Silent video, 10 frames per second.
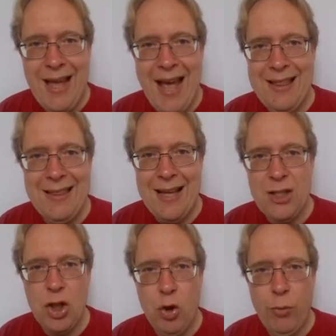at
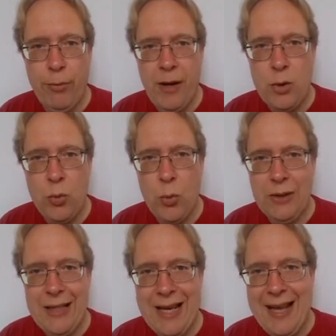that choke price, we
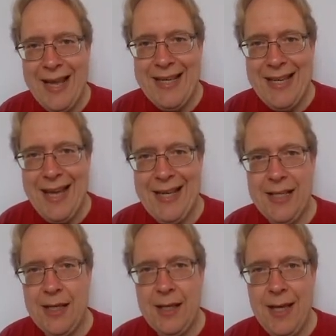will get a
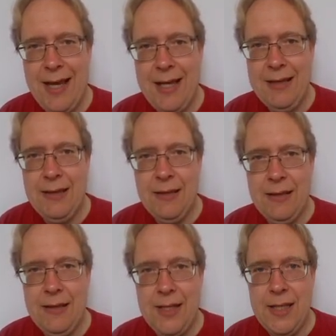kink in
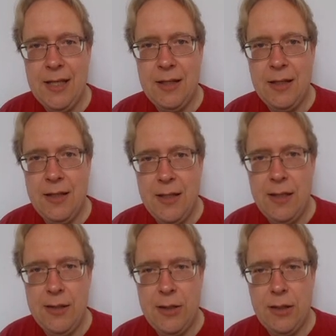the
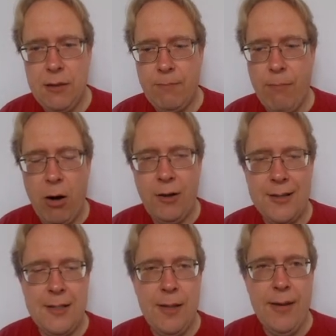
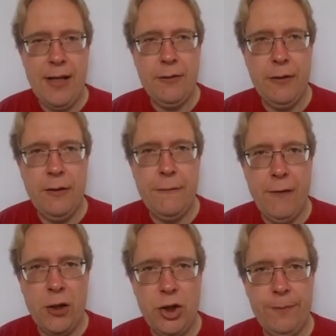market demand
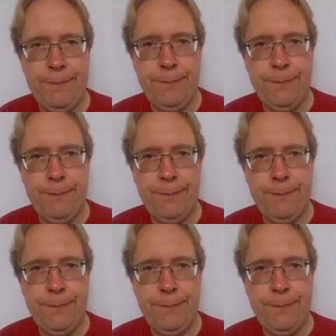function.